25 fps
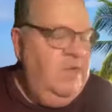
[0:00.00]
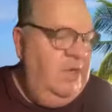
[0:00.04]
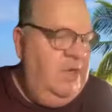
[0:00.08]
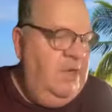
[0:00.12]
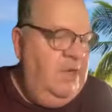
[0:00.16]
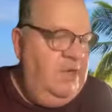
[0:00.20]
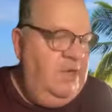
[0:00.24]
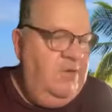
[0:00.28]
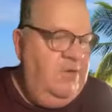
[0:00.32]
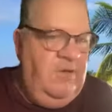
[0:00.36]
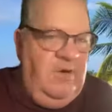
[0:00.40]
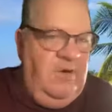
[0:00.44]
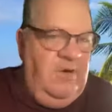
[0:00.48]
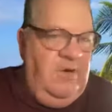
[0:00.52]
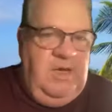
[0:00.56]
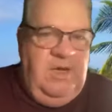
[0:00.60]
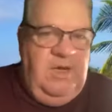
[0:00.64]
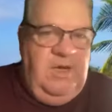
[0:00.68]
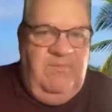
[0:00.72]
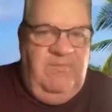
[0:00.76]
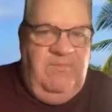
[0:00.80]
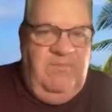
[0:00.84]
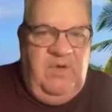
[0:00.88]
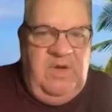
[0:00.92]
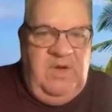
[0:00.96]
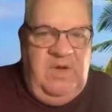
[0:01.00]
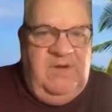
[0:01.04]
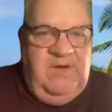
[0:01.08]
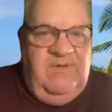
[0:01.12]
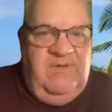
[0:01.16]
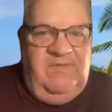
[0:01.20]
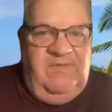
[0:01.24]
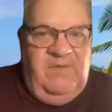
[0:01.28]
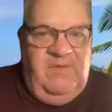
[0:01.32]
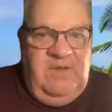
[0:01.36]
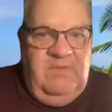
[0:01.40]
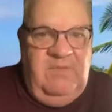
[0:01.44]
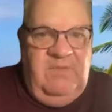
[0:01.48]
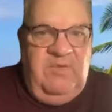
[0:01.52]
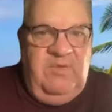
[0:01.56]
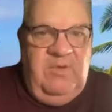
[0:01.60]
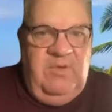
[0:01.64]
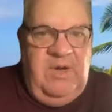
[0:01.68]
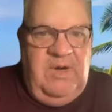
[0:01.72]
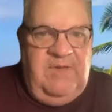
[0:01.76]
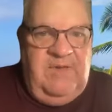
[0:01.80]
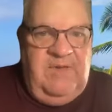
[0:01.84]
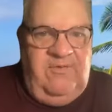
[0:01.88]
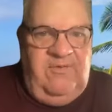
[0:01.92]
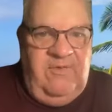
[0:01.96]
Yeah. You're not going to bring this
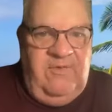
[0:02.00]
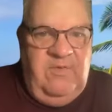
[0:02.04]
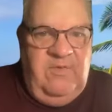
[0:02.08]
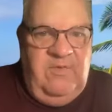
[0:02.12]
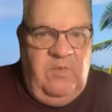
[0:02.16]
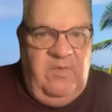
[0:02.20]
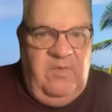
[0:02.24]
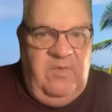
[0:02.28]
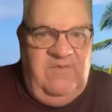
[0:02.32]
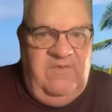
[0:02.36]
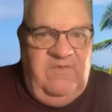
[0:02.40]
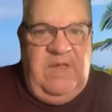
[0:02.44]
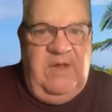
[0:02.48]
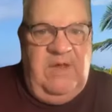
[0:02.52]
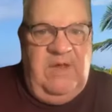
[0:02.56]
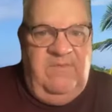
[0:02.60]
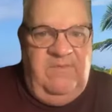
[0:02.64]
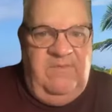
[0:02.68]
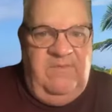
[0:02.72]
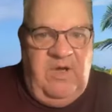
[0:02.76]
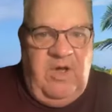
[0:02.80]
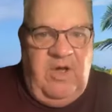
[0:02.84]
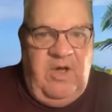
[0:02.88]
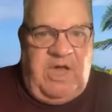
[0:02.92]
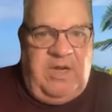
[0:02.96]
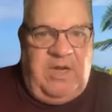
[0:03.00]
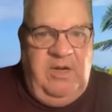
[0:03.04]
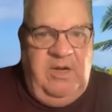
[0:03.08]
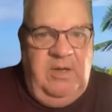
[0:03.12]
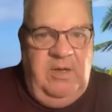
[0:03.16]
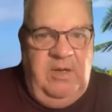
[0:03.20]
liberation without a fight.